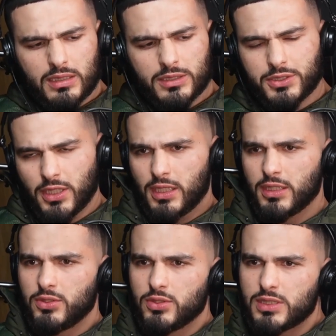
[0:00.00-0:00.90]
this
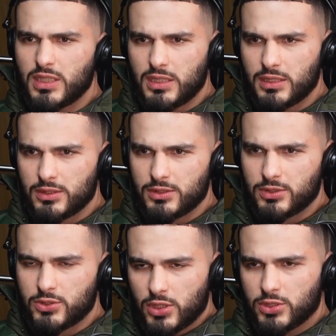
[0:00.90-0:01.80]
yet. You see,
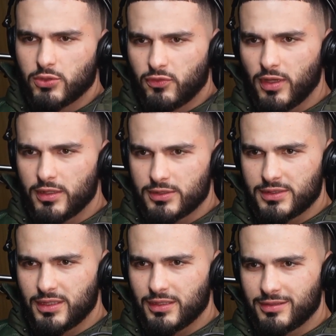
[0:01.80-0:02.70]

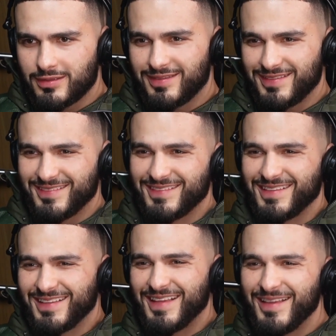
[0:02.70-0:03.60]
gentrifiers, yeah.
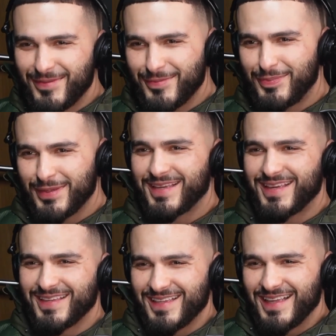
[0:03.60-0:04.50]
Yeah.
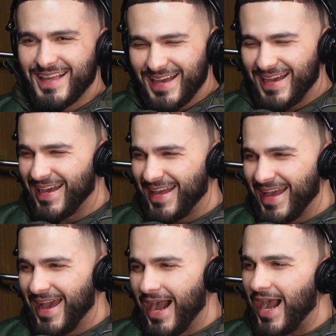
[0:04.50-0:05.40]
Big.
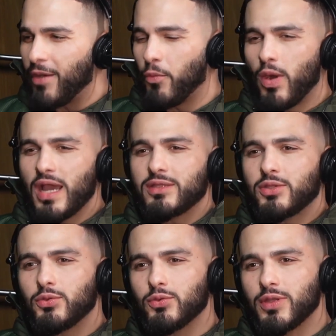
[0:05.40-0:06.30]
Uh, why
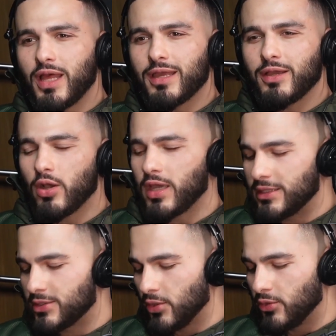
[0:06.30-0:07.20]
do you like
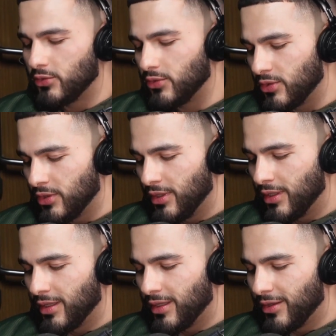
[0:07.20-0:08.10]
okay so
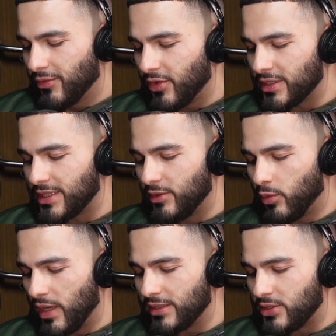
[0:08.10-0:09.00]
firstly
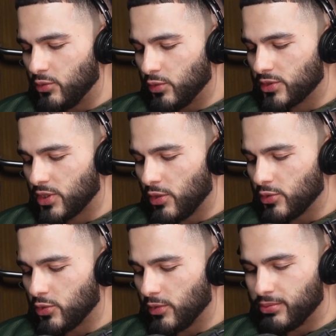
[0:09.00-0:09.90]
why do you want to go
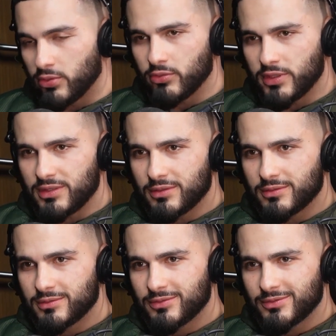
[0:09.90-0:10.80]
to a brewery?
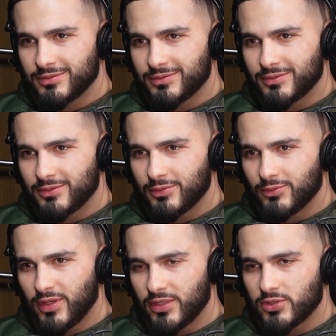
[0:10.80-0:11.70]

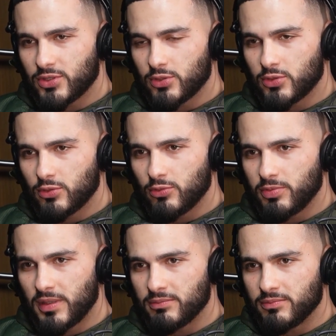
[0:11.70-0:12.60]
Why don't you just go to a normal
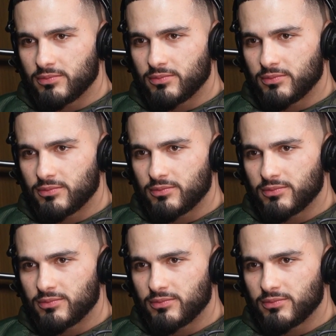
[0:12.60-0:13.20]
pub to